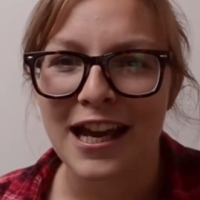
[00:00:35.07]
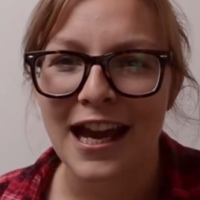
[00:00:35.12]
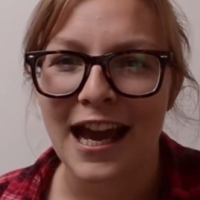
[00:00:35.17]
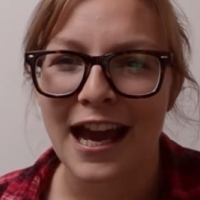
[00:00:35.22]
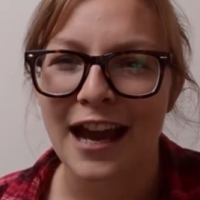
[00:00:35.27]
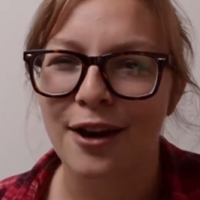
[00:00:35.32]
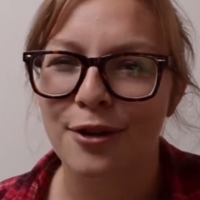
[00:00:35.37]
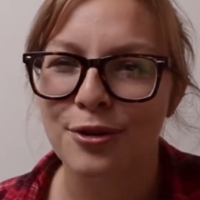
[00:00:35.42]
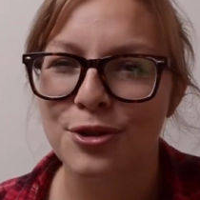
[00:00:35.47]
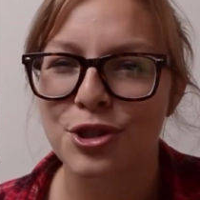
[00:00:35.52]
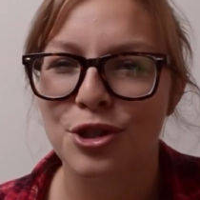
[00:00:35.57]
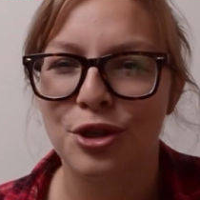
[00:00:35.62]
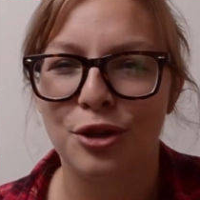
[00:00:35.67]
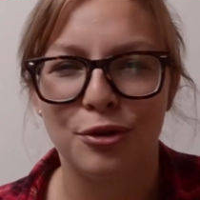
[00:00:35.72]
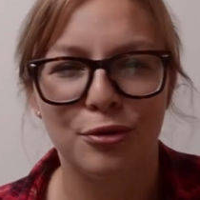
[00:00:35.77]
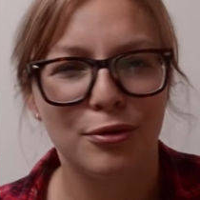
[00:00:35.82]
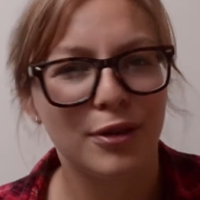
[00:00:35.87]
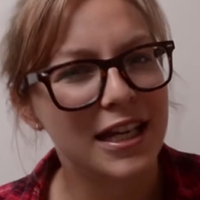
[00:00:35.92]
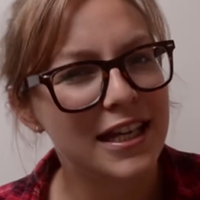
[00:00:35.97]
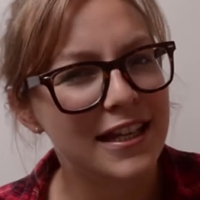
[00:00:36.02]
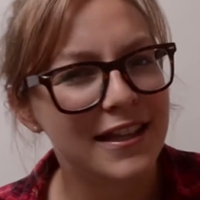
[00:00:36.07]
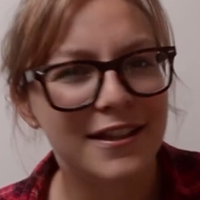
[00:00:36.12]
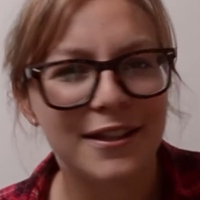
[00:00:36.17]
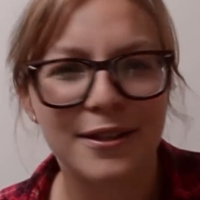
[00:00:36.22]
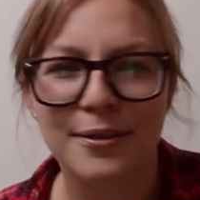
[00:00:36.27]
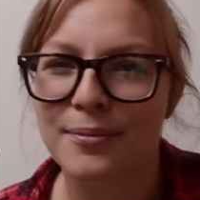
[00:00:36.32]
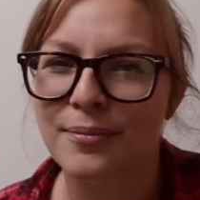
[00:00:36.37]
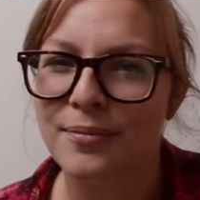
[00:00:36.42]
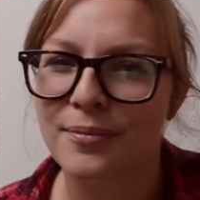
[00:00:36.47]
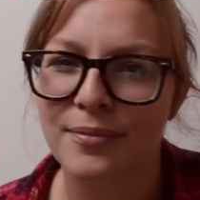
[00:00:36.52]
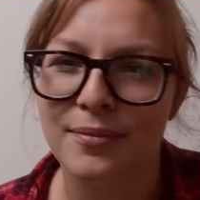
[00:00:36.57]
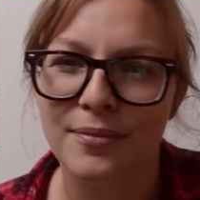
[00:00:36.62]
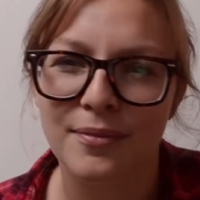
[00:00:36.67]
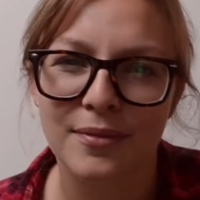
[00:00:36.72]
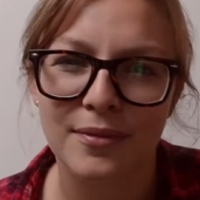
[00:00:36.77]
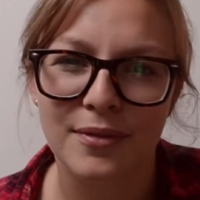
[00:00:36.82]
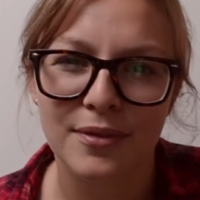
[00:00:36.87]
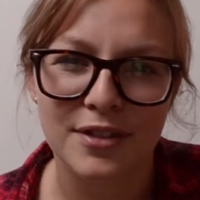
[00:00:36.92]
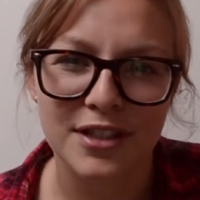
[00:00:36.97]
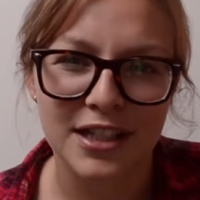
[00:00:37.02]
how to read
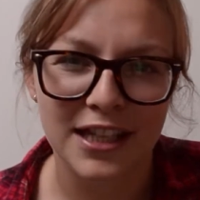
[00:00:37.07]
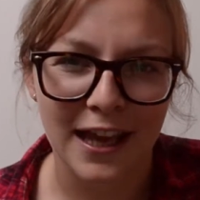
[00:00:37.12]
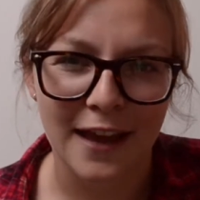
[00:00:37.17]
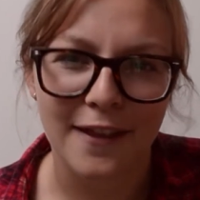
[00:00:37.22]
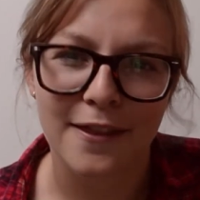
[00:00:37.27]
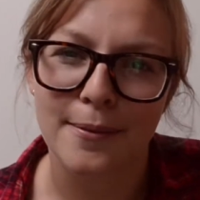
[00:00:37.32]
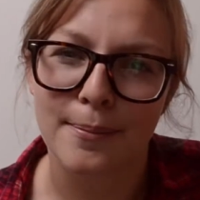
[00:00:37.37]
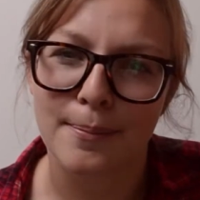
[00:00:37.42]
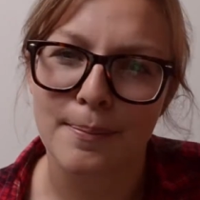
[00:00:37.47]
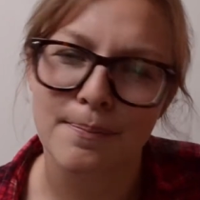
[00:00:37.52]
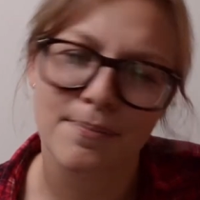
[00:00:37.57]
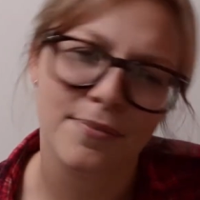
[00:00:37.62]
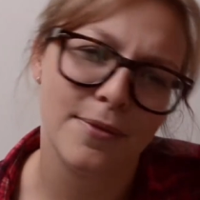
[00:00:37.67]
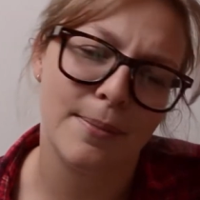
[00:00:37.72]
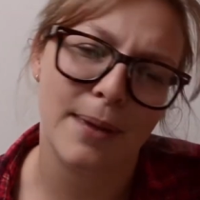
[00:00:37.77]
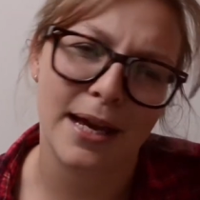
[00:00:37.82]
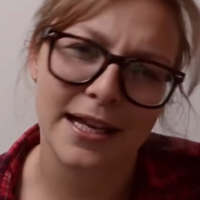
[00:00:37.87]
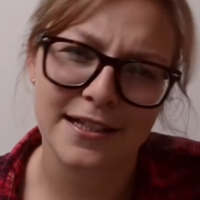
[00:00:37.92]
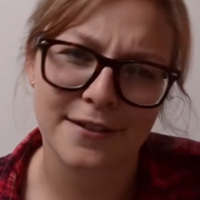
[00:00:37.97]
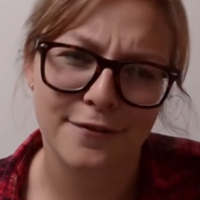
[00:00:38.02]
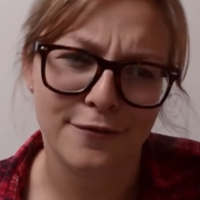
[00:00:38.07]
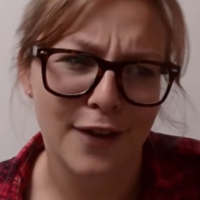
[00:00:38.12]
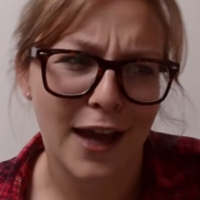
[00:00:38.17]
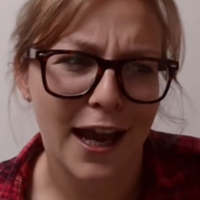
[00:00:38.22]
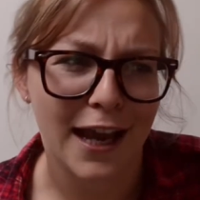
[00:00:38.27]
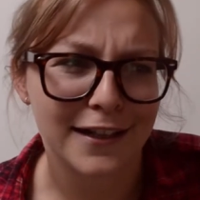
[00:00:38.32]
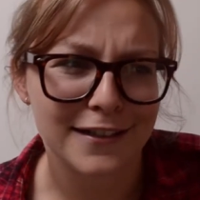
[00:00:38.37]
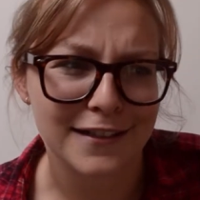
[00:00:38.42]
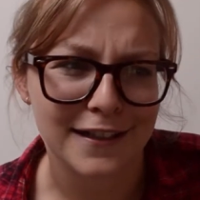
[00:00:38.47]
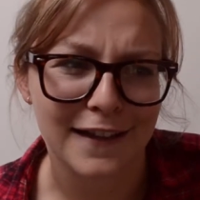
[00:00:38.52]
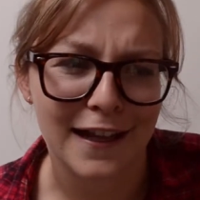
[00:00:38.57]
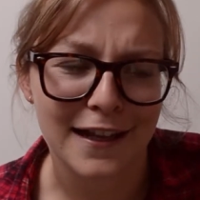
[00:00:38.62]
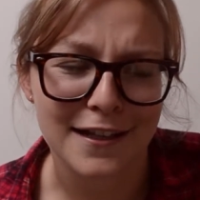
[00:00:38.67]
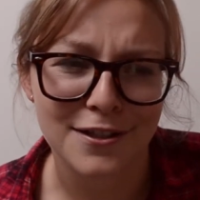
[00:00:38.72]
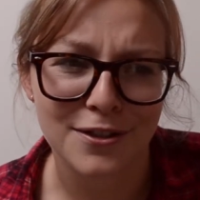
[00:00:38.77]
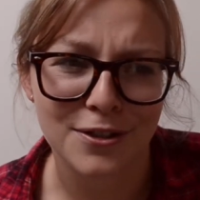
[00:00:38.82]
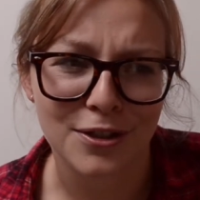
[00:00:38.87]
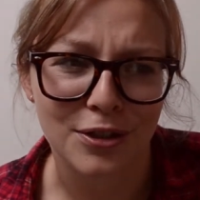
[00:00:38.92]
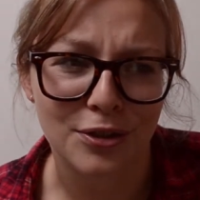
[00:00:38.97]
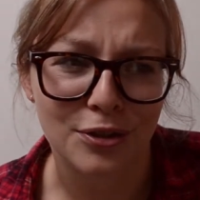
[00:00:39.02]
them to get the best effect, and
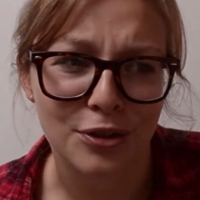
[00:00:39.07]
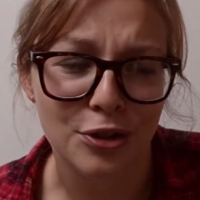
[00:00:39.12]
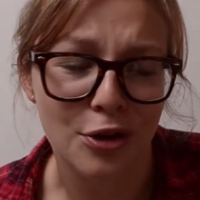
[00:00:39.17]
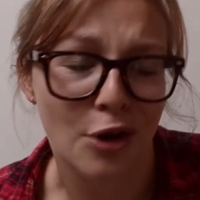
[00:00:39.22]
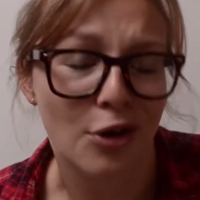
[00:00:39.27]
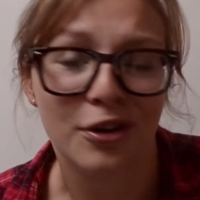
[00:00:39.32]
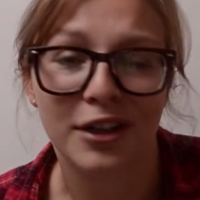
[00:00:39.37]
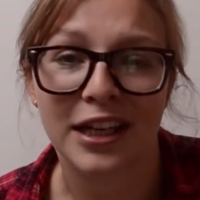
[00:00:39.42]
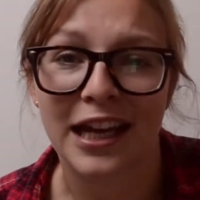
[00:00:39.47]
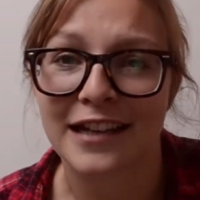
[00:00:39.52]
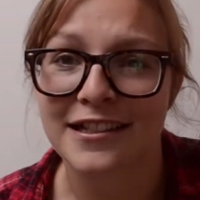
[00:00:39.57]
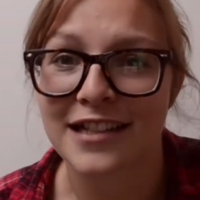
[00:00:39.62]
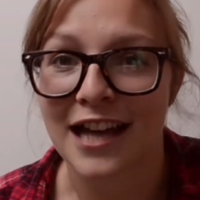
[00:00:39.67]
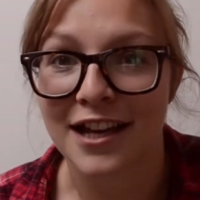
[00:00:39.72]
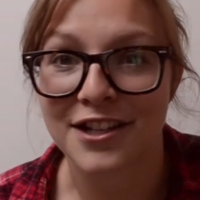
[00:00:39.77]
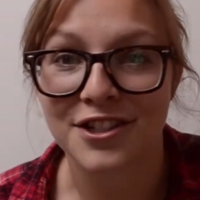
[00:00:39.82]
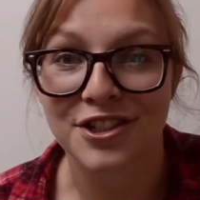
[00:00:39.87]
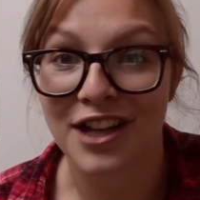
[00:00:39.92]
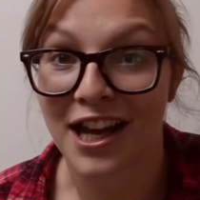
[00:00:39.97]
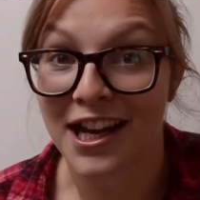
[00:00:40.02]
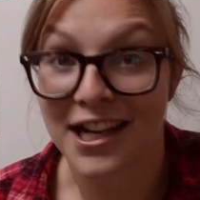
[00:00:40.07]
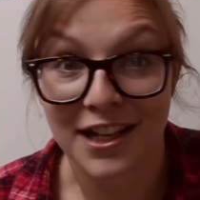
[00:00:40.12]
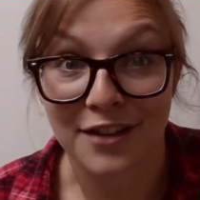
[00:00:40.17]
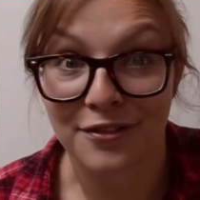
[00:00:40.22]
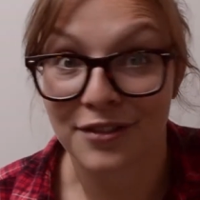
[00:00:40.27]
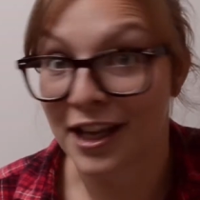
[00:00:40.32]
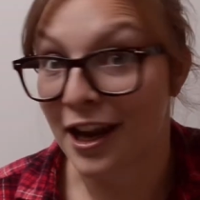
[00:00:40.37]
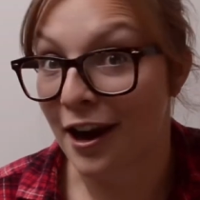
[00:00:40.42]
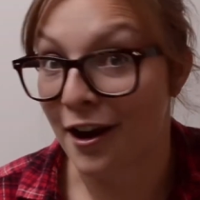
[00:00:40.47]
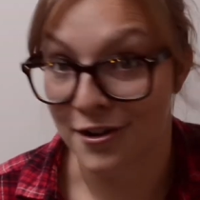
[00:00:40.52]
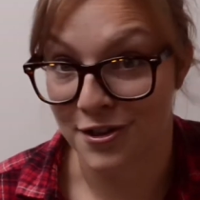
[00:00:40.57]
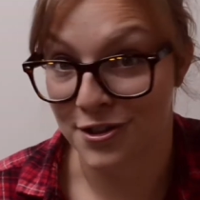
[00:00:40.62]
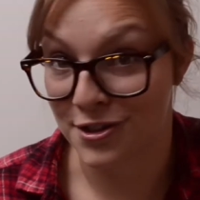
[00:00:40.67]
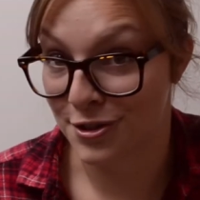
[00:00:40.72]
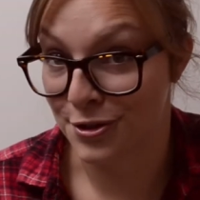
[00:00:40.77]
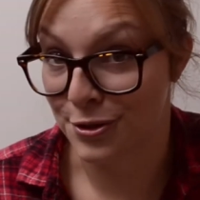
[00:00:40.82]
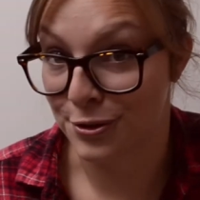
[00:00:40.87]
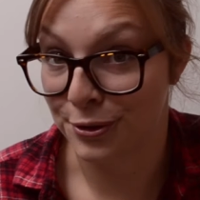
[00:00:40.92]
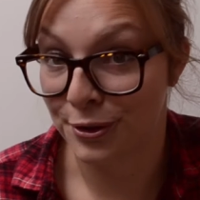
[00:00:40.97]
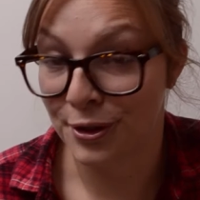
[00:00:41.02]
that's to not get attached to any of the characters
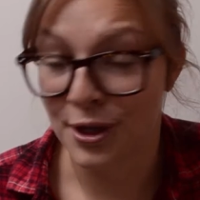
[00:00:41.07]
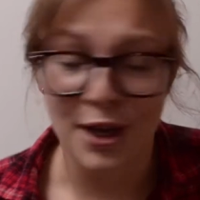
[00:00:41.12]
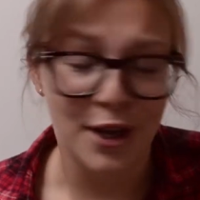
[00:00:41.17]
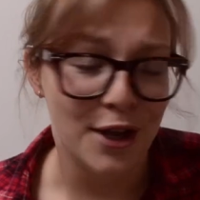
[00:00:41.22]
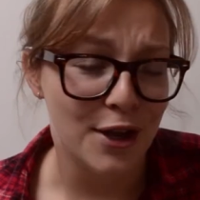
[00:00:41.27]
at all.